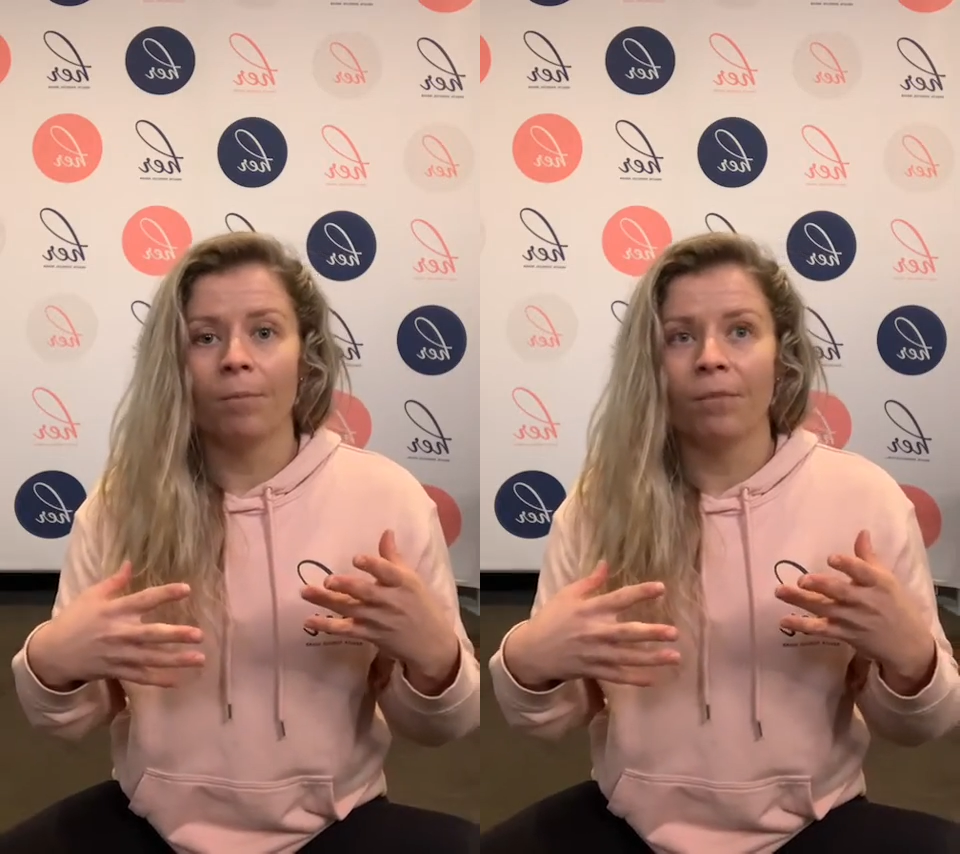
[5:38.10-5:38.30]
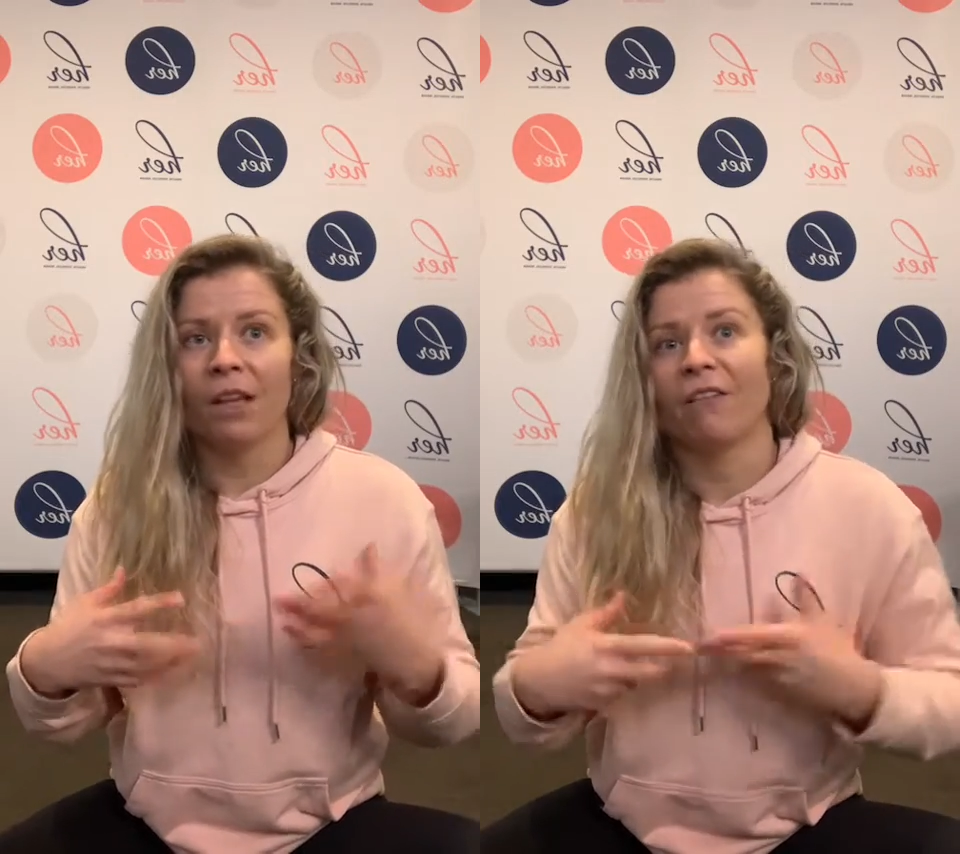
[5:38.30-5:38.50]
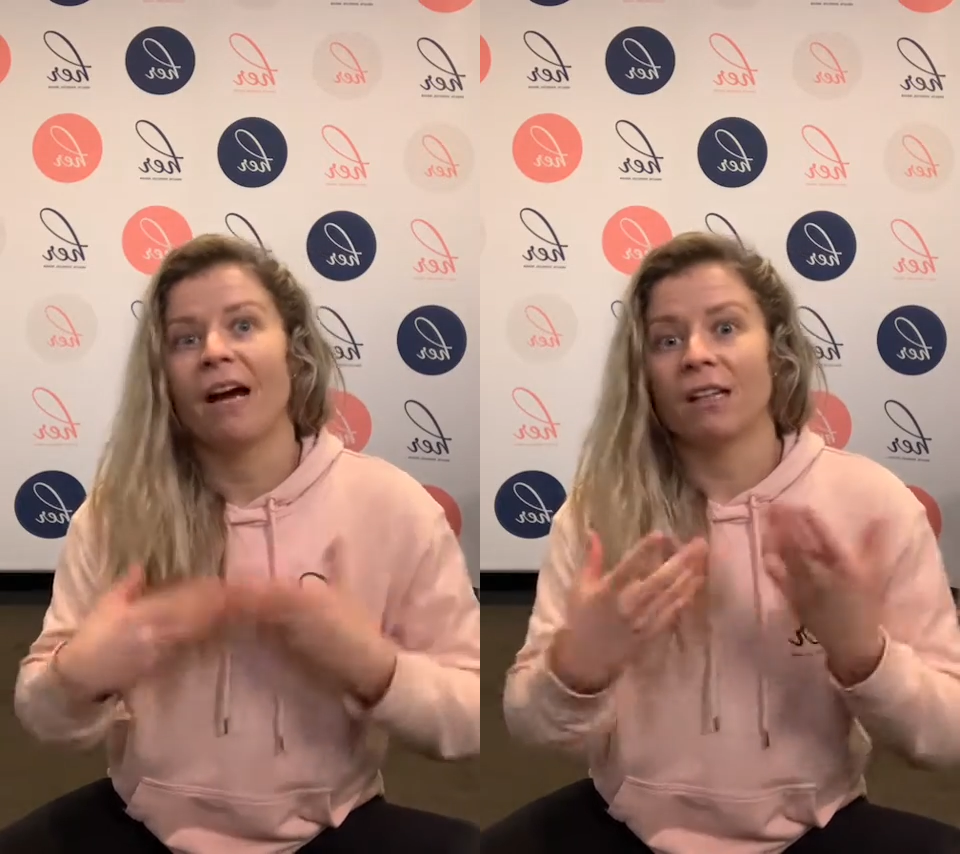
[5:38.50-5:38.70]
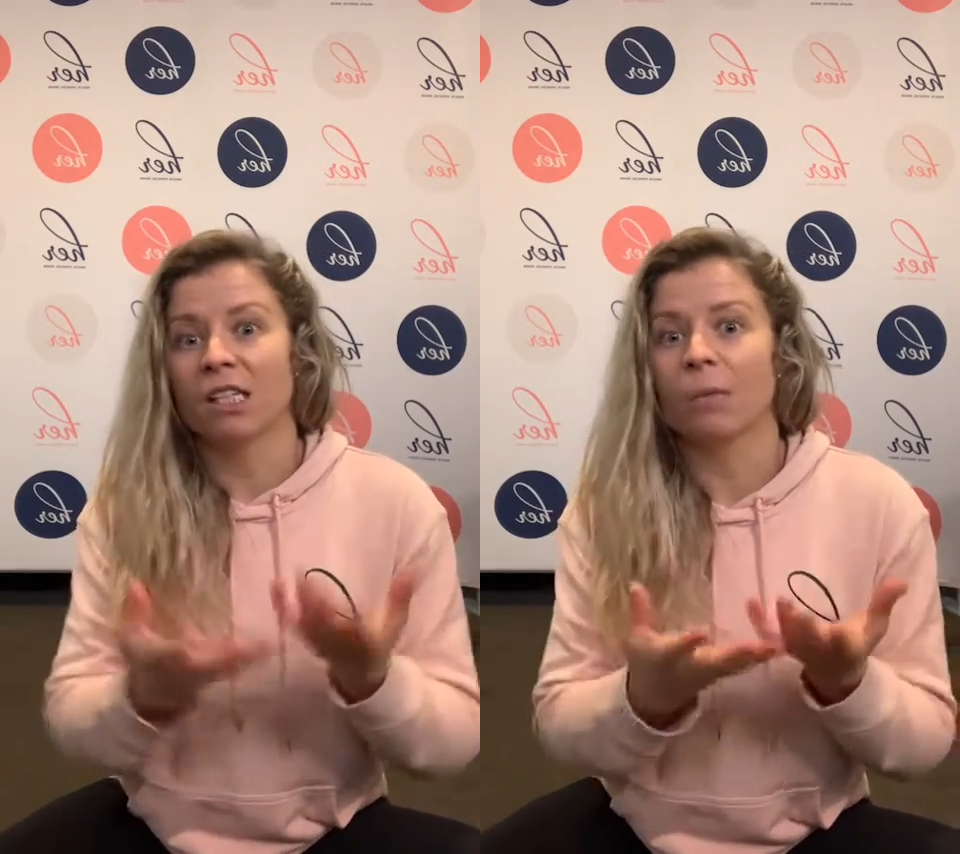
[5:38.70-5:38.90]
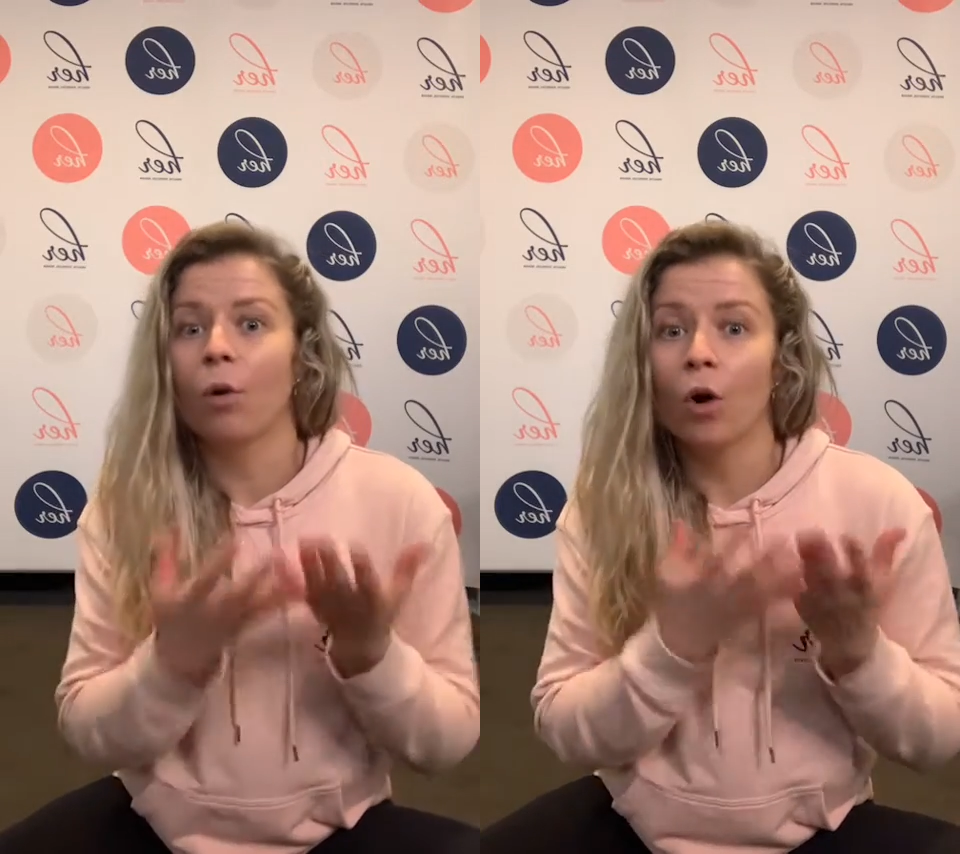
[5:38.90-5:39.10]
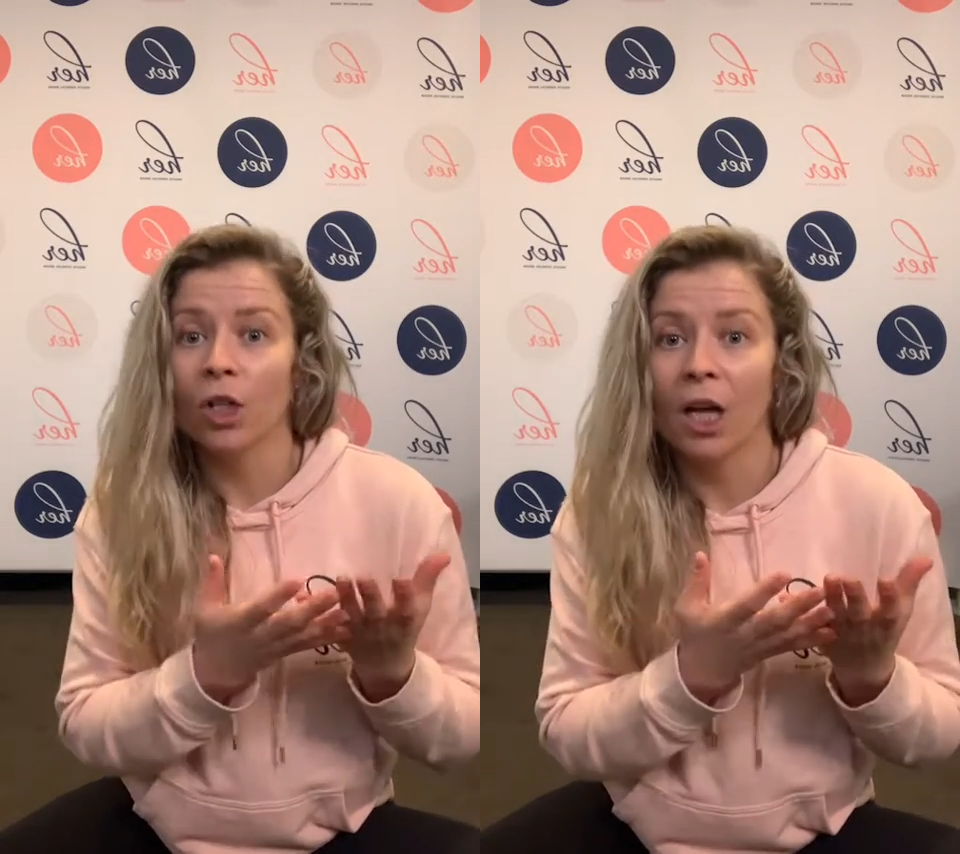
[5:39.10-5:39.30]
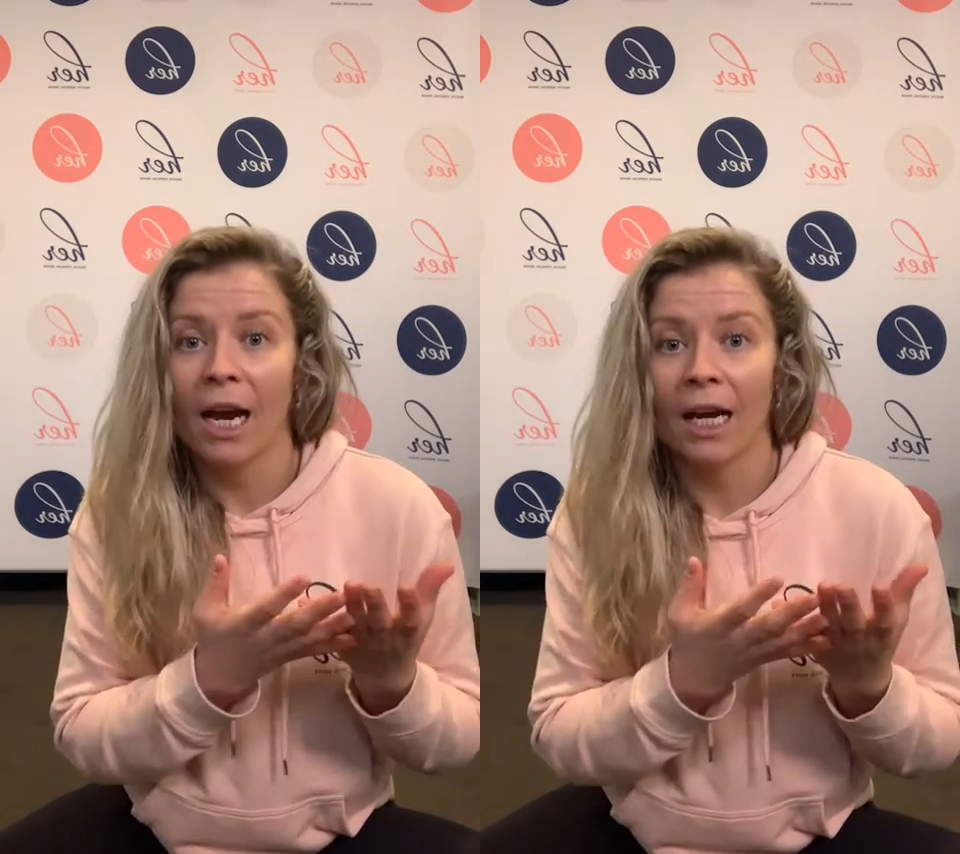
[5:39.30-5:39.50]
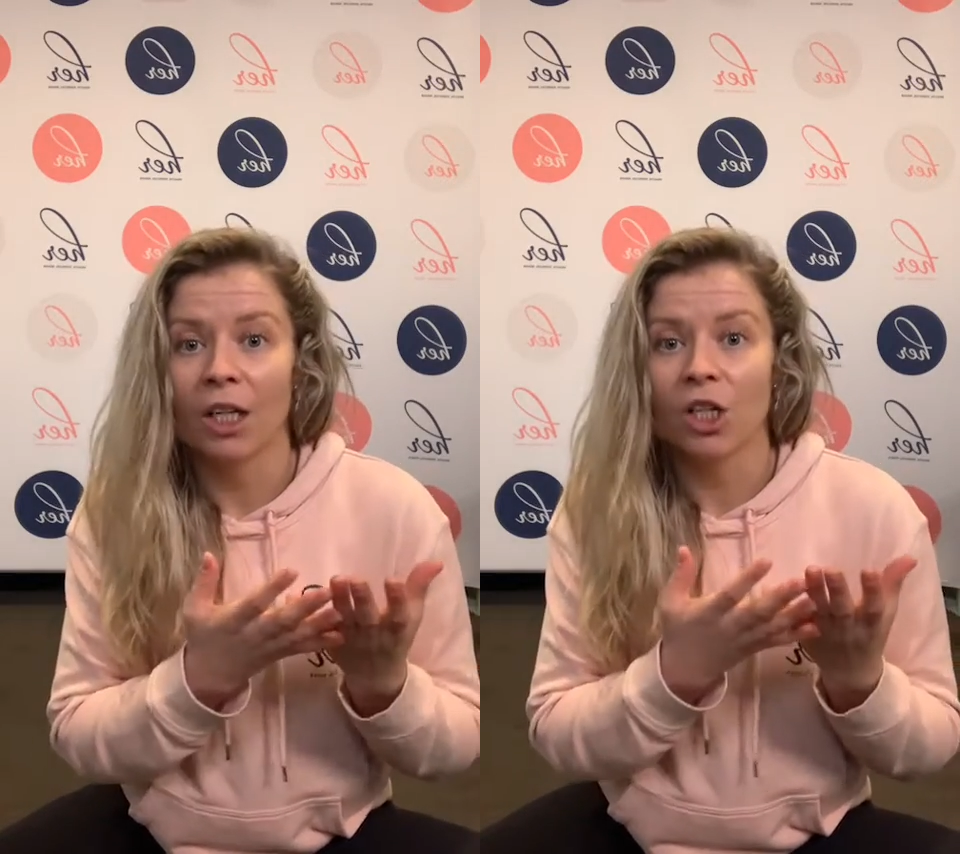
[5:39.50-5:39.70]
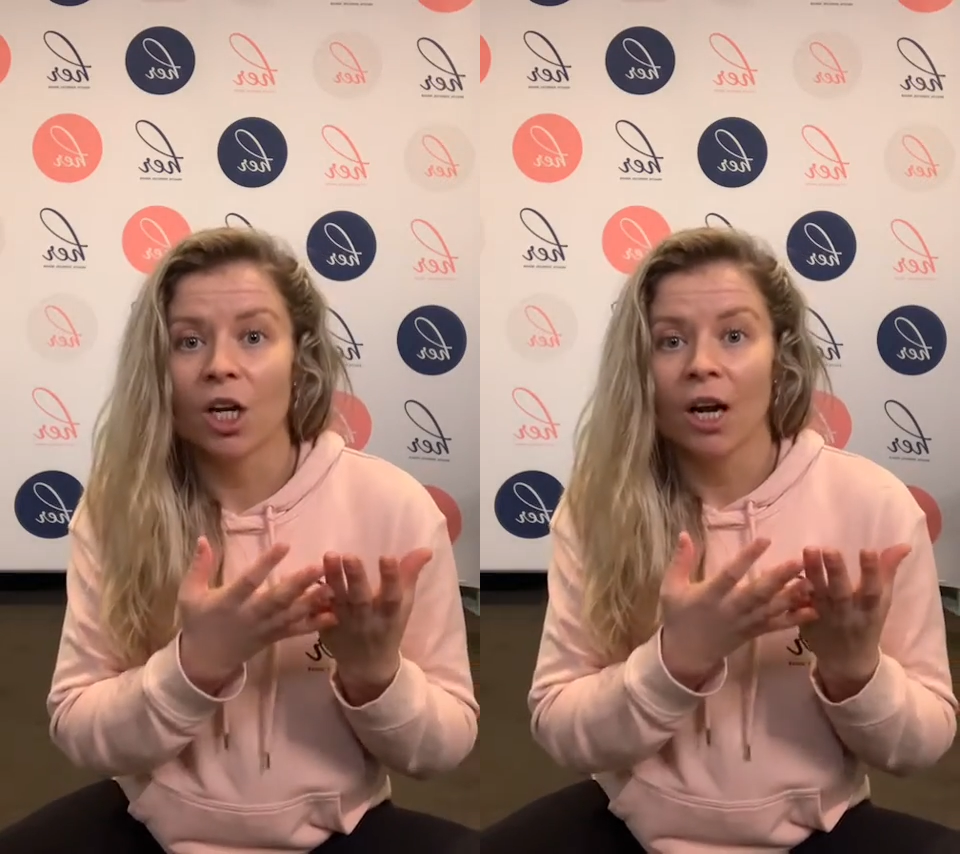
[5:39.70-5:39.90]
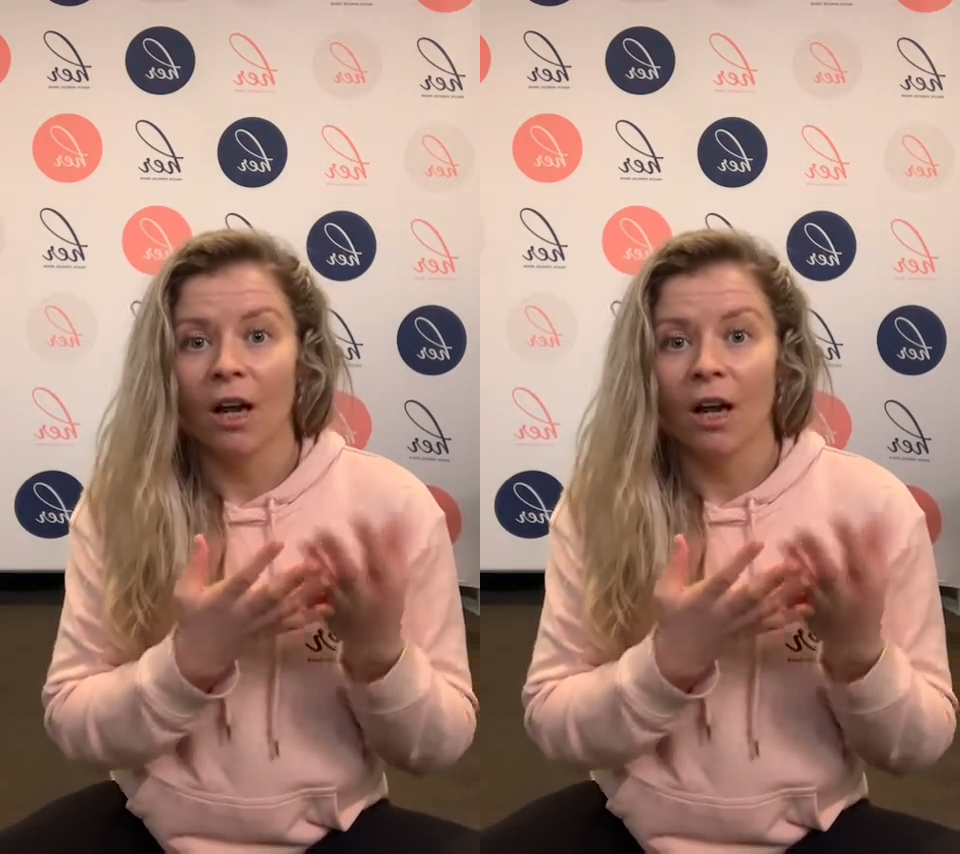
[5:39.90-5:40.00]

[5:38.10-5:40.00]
they've had the support change,